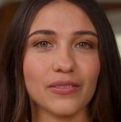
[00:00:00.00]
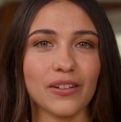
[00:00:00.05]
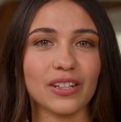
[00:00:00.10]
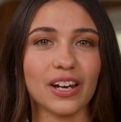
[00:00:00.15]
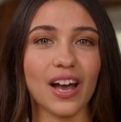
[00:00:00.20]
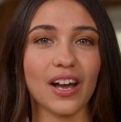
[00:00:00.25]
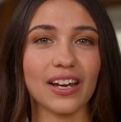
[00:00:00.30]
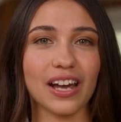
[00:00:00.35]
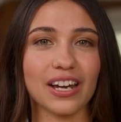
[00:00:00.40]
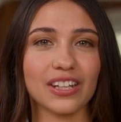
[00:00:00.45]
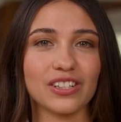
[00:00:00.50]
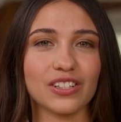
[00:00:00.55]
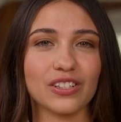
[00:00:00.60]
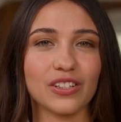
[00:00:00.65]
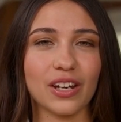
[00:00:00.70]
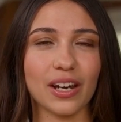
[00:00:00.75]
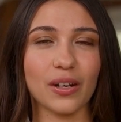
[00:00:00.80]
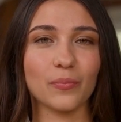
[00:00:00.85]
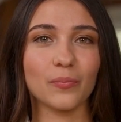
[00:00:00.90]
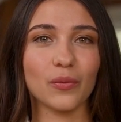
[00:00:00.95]
Now let
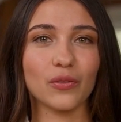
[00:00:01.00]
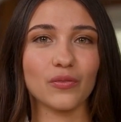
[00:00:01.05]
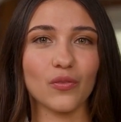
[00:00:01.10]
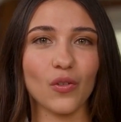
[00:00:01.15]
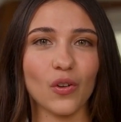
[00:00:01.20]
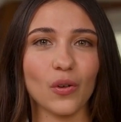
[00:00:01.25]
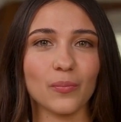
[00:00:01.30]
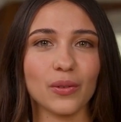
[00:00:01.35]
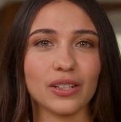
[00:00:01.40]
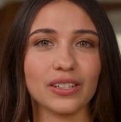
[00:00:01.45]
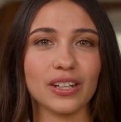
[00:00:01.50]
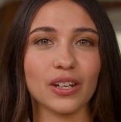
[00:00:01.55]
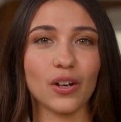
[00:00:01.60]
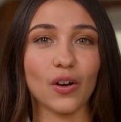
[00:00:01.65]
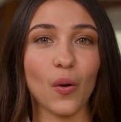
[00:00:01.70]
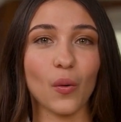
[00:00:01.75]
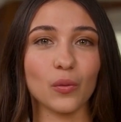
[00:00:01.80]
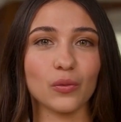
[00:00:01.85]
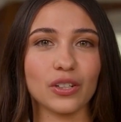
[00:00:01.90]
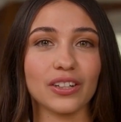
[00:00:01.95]
us look at performance
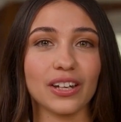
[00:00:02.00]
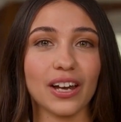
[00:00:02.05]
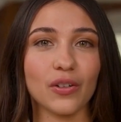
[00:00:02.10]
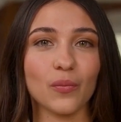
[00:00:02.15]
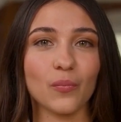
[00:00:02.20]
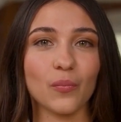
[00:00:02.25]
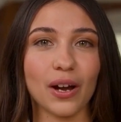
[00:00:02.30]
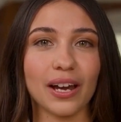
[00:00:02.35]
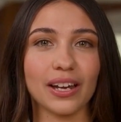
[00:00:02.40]
and hosting.